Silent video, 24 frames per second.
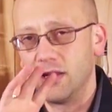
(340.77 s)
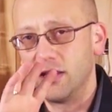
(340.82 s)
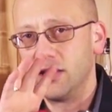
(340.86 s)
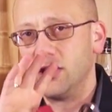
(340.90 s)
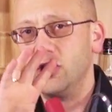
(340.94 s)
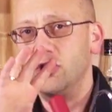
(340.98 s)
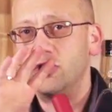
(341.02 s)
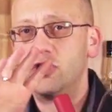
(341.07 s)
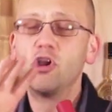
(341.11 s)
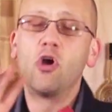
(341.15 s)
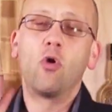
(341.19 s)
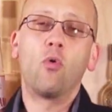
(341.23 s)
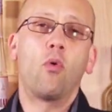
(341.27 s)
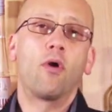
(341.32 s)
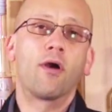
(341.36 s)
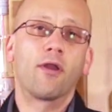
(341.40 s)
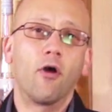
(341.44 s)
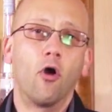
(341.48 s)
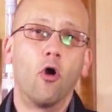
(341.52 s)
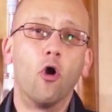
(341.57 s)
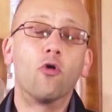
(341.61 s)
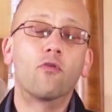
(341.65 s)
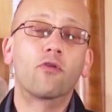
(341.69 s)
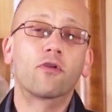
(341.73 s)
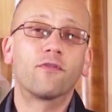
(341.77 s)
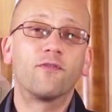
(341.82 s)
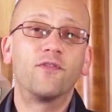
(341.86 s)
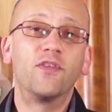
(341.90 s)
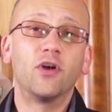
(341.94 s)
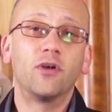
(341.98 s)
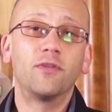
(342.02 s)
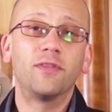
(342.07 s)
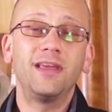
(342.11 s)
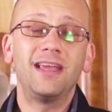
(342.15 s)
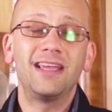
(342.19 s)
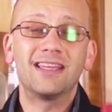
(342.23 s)
You don't want to
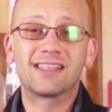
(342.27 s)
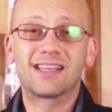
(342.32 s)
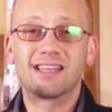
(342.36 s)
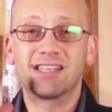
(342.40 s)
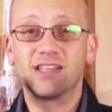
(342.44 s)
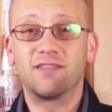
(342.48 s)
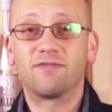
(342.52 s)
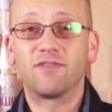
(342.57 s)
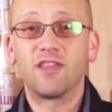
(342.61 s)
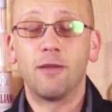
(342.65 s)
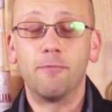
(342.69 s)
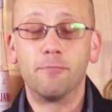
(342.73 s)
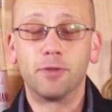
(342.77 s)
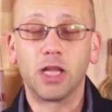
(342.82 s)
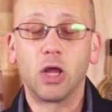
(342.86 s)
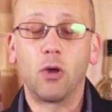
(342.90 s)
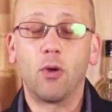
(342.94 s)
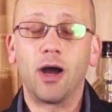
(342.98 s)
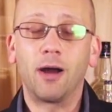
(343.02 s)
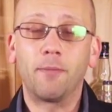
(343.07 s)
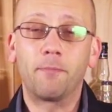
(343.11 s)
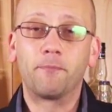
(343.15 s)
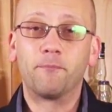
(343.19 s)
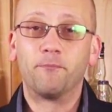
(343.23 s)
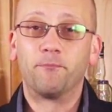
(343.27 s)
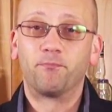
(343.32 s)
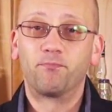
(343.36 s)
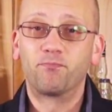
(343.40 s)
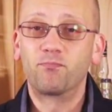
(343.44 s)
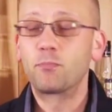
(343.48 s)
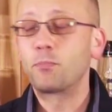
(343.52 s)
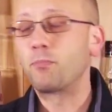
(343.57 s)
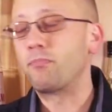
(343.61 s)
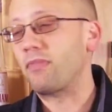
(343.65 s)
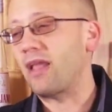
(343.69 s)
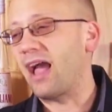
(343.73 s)
overfill these, because if they blow up,
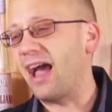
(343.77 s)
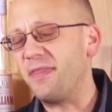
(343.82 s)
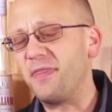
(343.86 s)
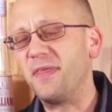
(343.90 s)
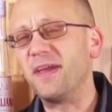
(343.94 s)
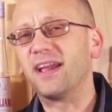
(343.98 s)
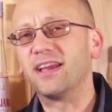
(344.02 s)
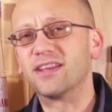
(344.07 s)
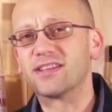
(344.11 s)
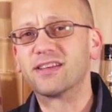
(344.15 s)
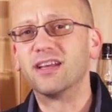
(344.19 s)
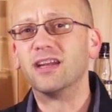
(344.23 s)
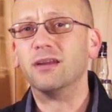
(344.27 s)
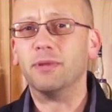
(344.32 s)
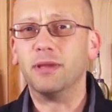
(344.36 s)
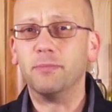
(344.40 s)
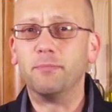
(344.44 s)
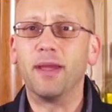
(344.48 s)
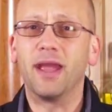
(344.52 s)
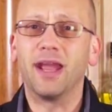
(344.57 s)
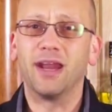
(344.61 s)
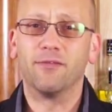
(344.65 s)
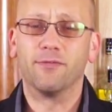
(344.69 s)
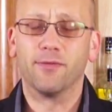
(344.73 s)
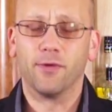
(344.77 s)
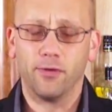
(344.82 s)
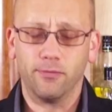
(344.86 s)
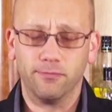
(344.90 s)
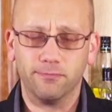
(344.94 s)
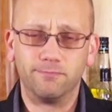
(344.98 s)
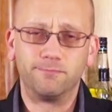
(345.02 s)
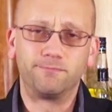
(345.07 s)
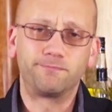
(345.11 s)
I think it's going to be painful.